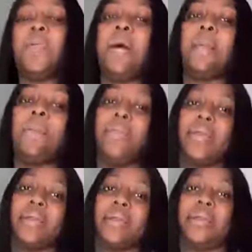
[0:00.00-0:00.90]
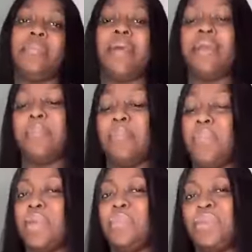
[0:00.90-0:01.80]
I'll go and beg my
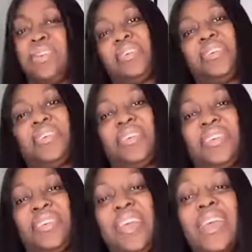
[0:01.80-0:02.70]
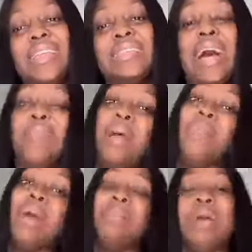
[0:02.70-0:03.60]
baby. That
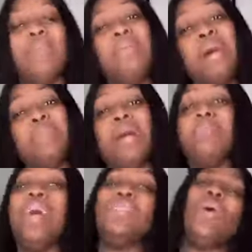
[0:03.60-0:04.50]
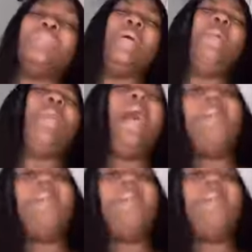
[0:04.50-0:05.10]
my mom, you're the